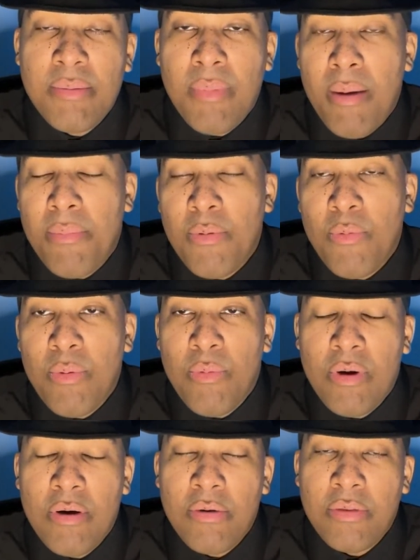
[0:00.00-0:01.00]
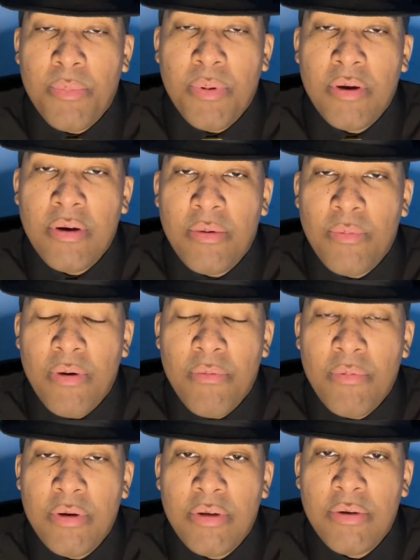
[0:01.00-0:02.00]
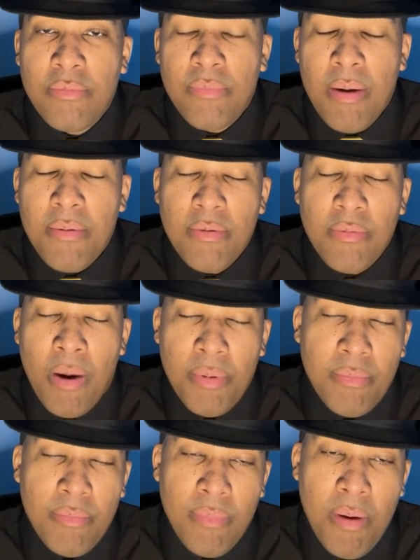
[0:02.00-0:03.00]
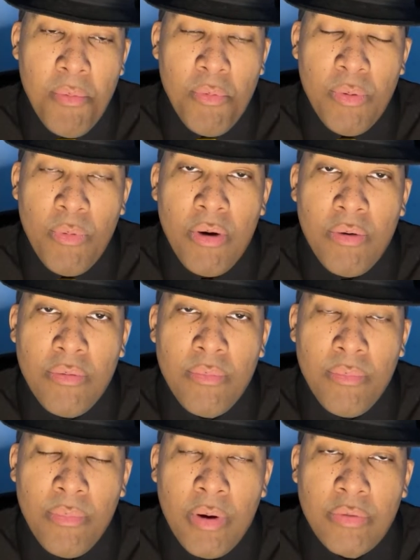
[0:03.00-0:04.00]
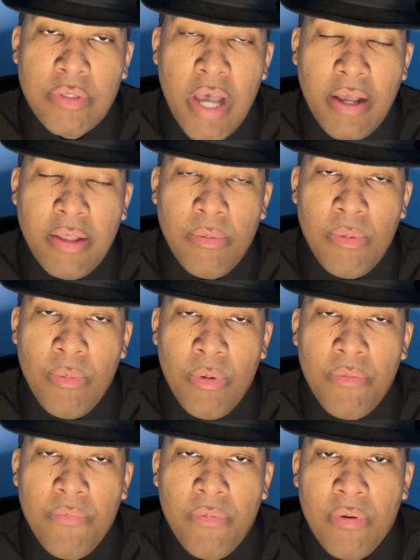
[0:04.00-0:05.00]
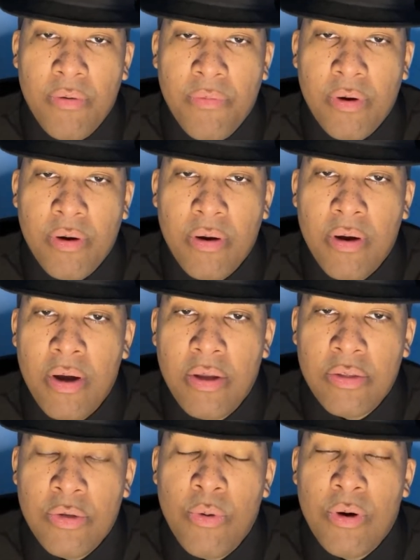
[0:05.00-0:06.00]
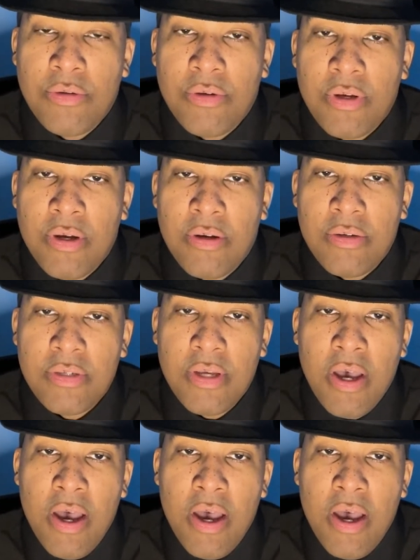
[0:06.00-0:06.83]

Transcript: Maybe we will, depending on whatever we do. Maybe we won't. Most likely we won't for 200 years.